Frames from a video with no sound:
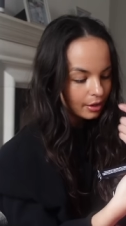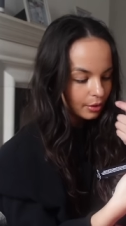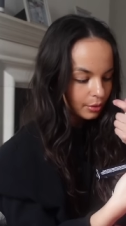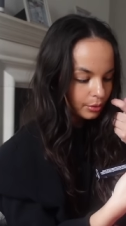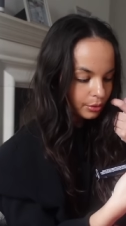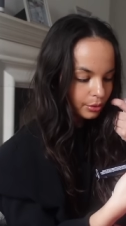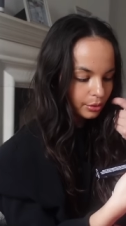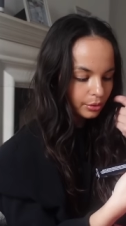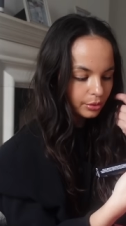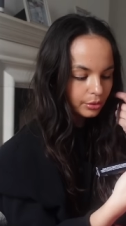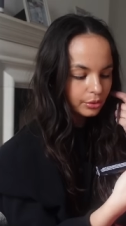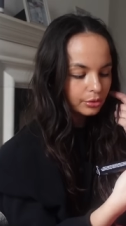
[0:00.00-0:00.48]

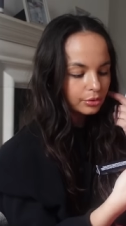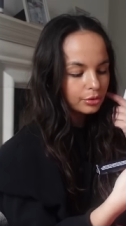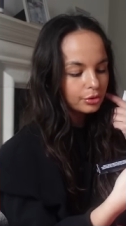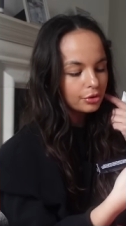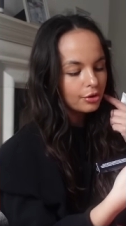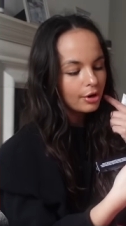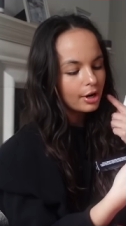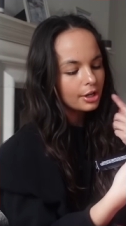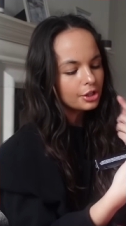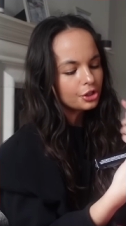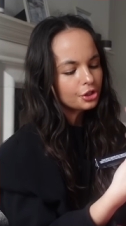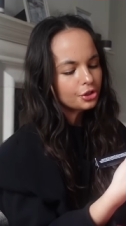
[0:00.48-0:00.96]
Oh,
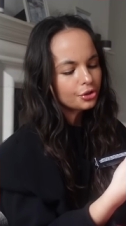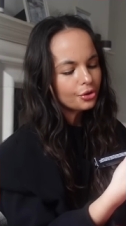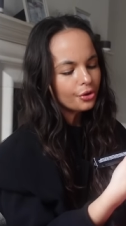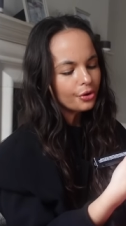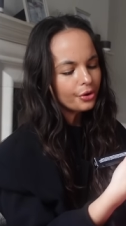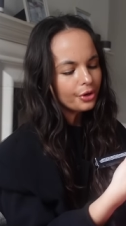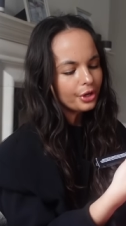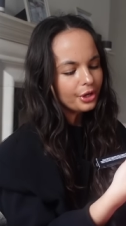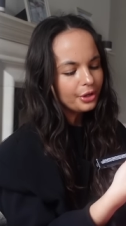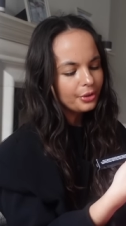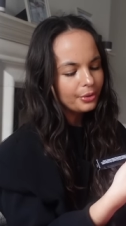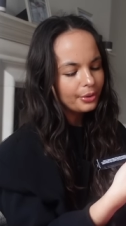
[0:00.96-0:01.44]
crushed
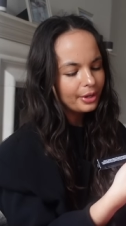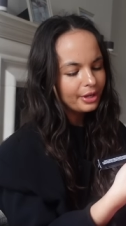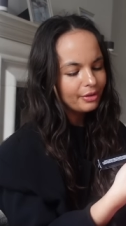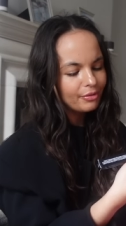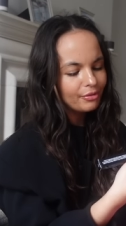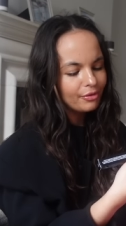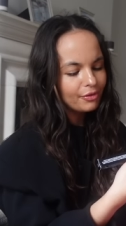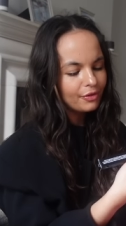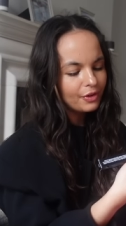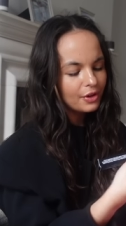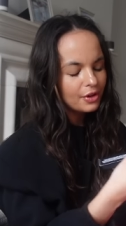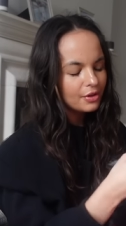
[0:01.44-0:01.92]

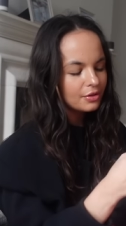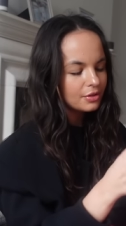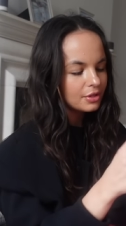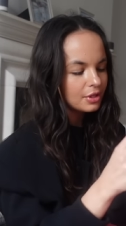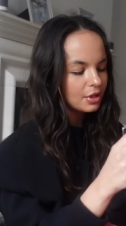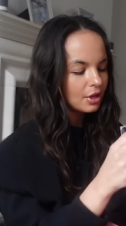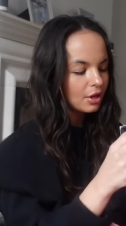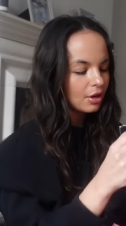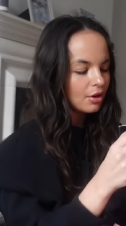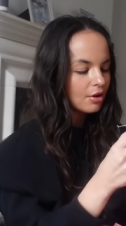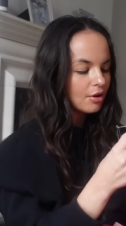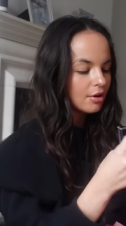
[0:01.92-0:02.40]

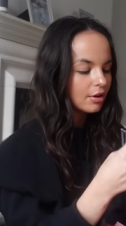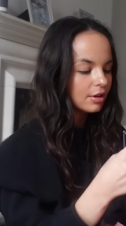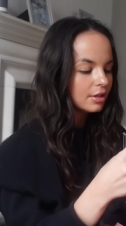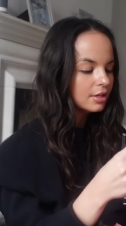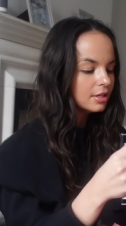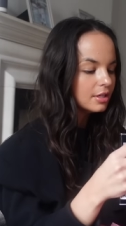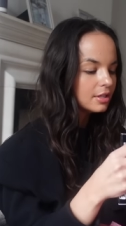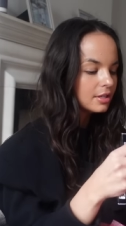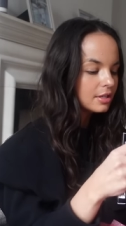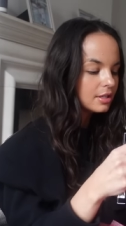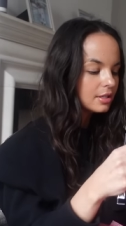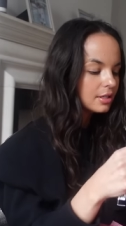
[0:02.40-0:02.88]
oil-infused
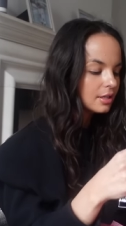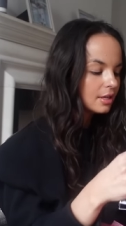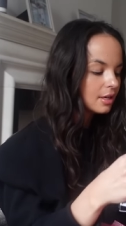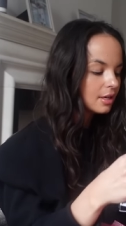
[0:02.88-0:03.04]
gloss.